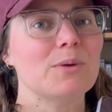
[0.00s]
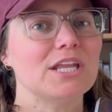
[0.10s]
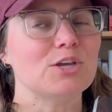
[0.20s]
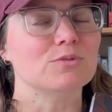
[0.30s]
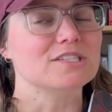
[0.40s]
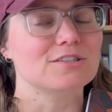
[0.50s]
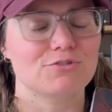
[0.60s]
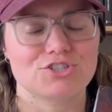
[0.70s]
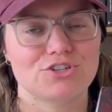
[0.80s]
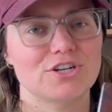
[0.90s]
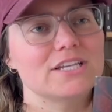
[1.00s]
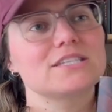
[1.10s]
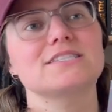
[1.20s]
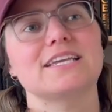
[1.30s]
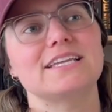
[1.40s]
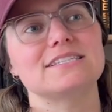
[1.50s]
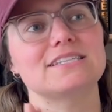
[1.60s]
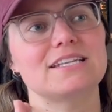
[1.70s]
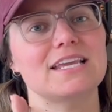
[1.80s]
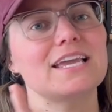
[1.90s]
and he was so generous in
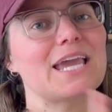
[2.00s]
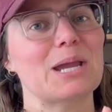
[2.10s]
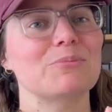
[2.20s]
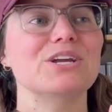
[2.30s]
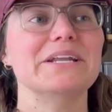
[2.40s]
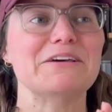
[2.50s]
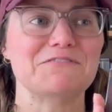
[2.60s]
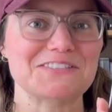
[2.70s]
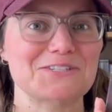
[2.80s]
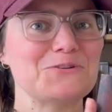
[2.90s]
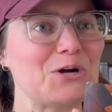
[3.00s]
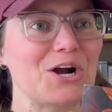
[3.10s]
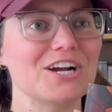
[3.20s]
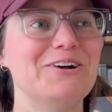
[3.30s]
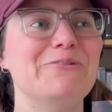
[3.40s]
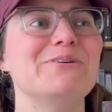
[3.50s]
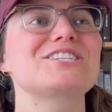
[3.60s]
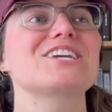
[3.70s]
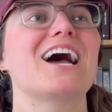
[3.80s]
sending Cameron a physical arc, which